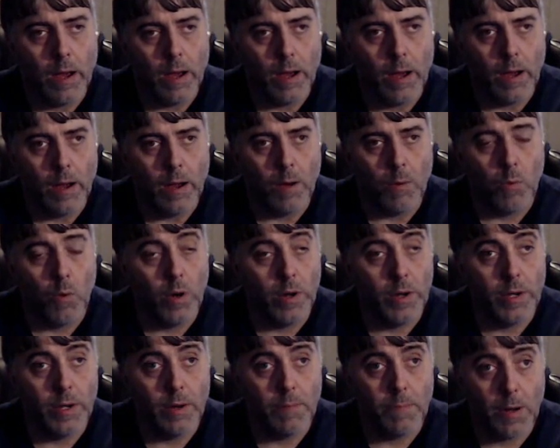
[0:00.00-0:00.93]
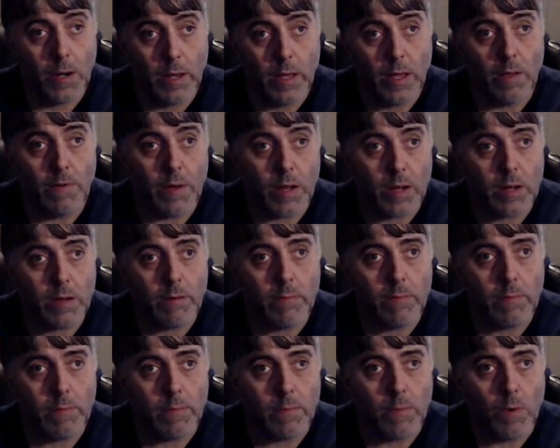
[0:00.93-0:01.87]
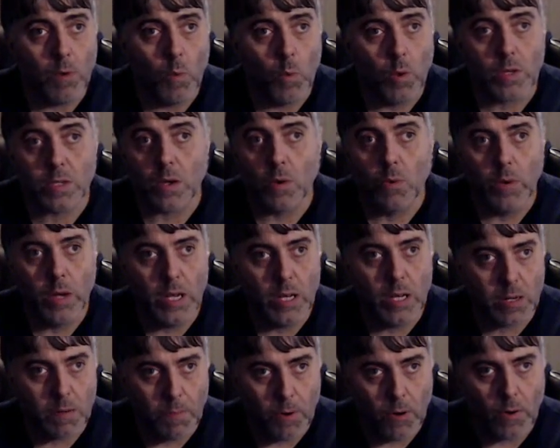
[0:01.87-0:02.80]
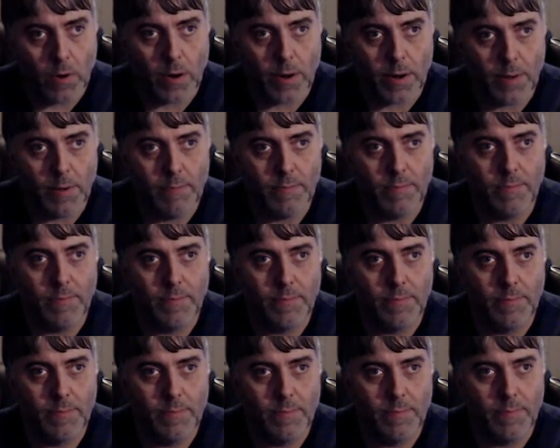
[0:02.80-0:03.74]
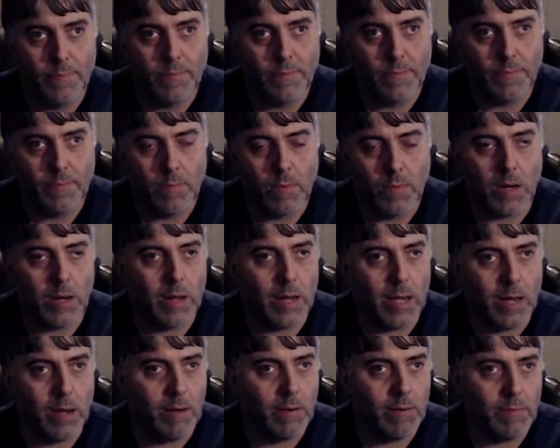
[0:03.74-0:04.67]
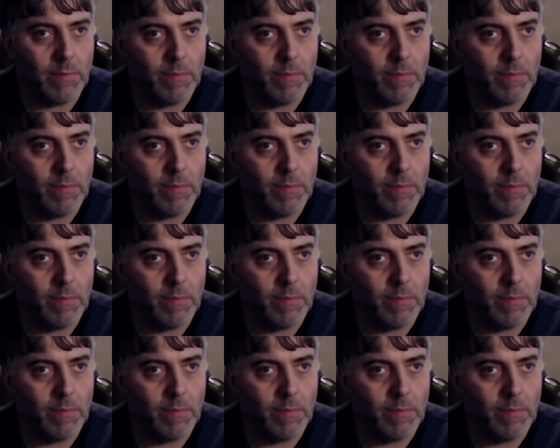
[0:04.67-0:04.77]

wouldn't you believe it, was a Ouija board. Well,